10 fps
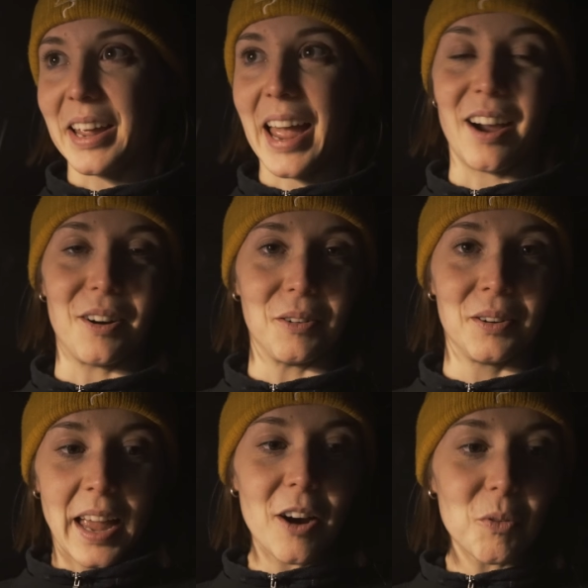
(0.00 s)

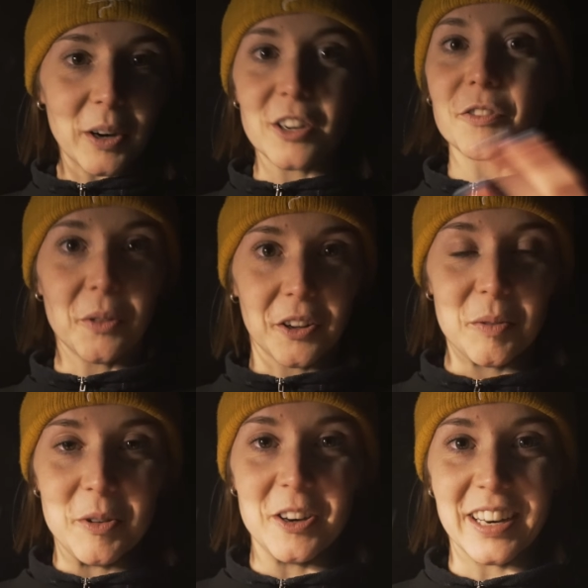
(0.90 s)
how wonderful the
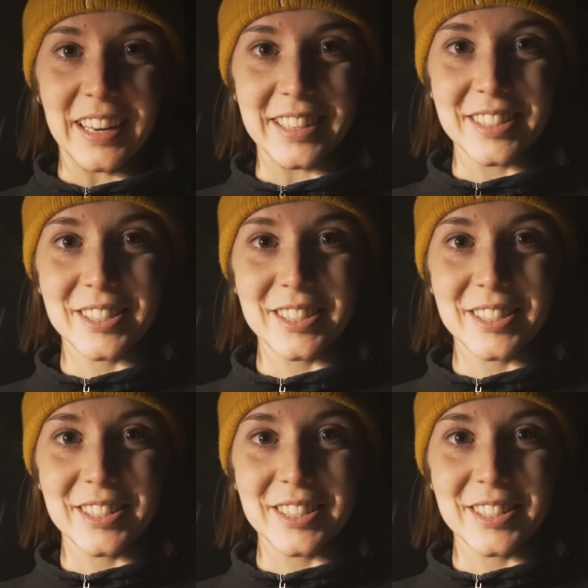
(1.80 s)
community is.